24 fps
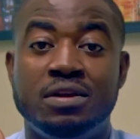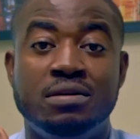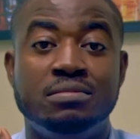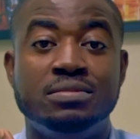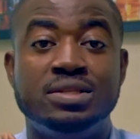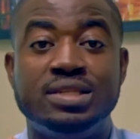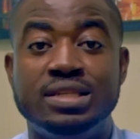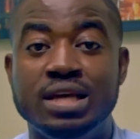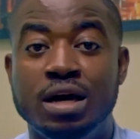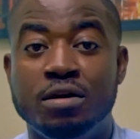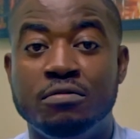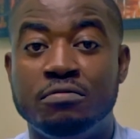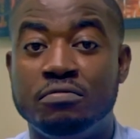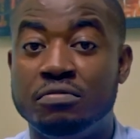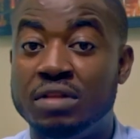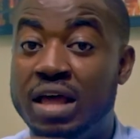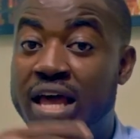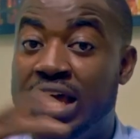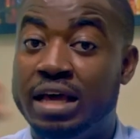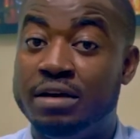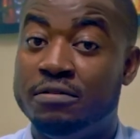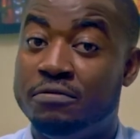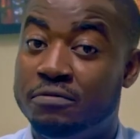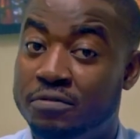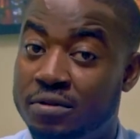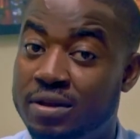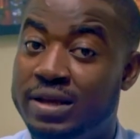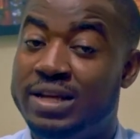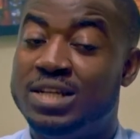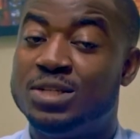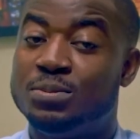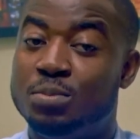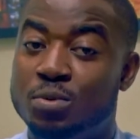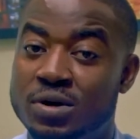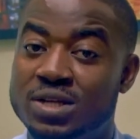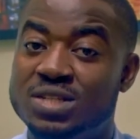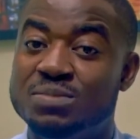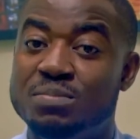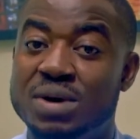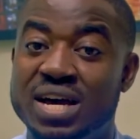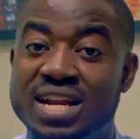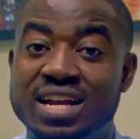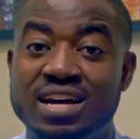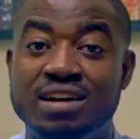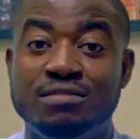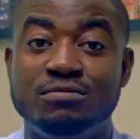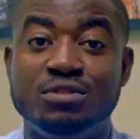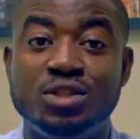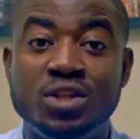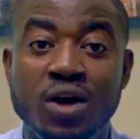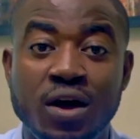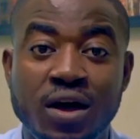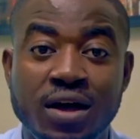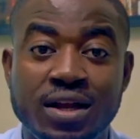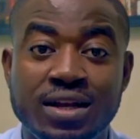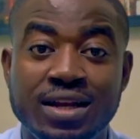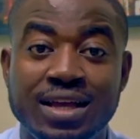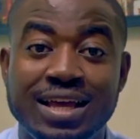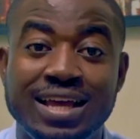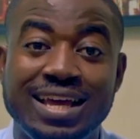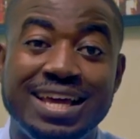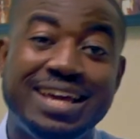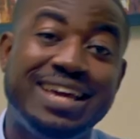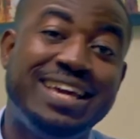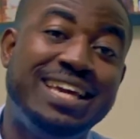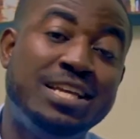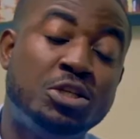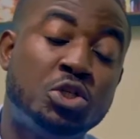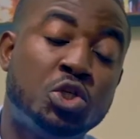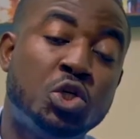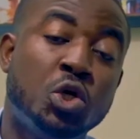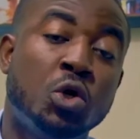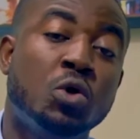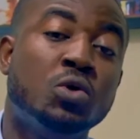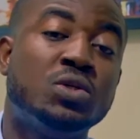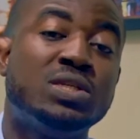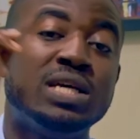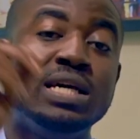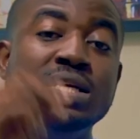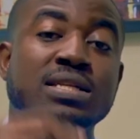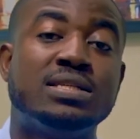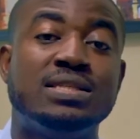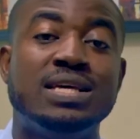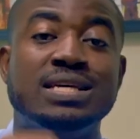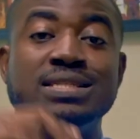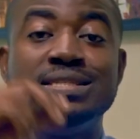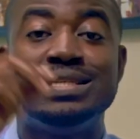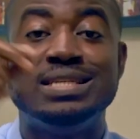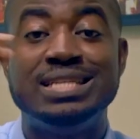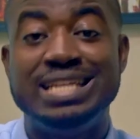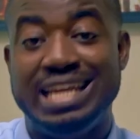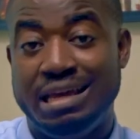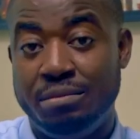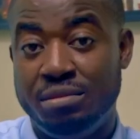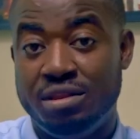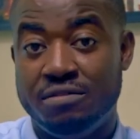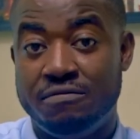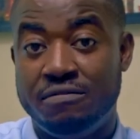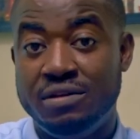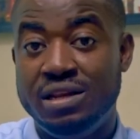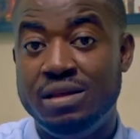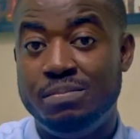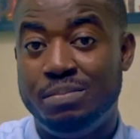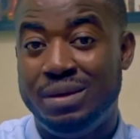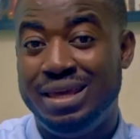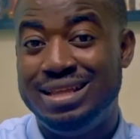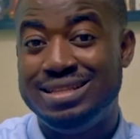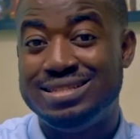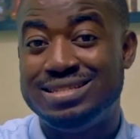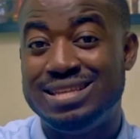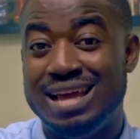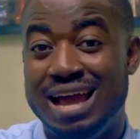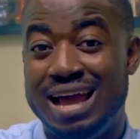himself like a few explorers might have done, he chose instead to name the Philippines